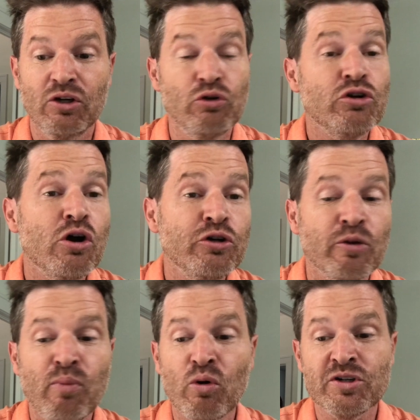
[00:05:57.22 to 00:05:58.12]
Know your
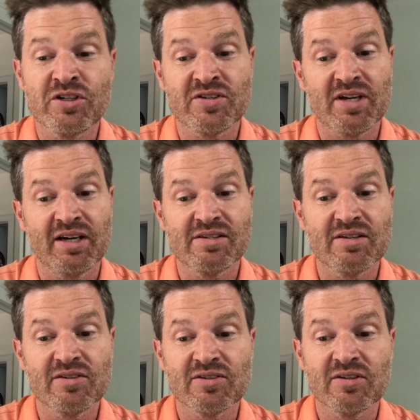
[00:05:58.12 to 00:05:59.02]
portion
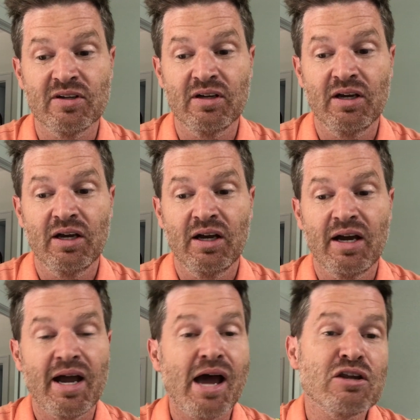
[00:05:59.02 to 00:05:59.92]
sizes,
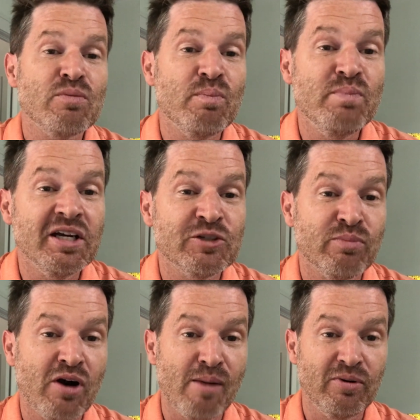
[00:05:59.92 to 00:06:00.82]
how to mix
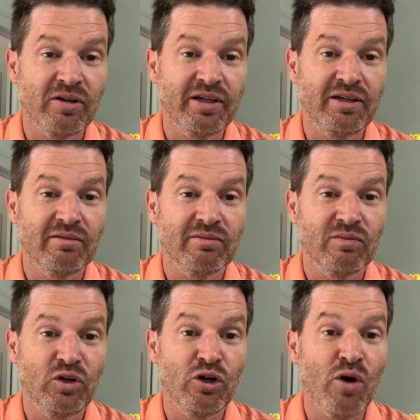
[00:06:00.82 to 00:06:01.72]
properly,
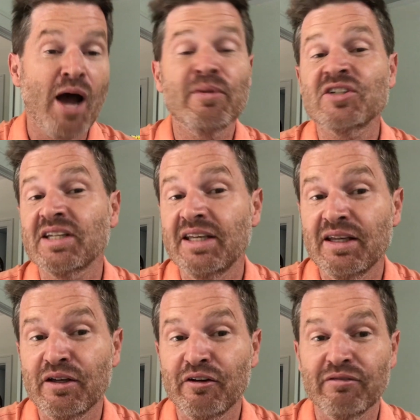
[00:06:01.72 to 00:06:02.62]
how much to
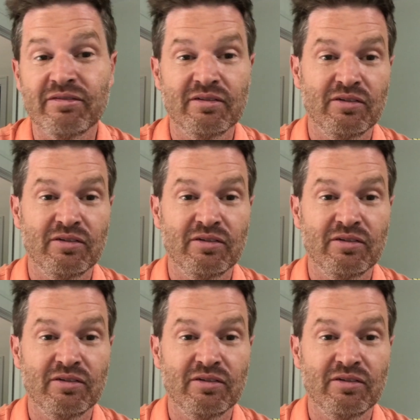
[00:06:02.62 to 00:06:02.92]
give,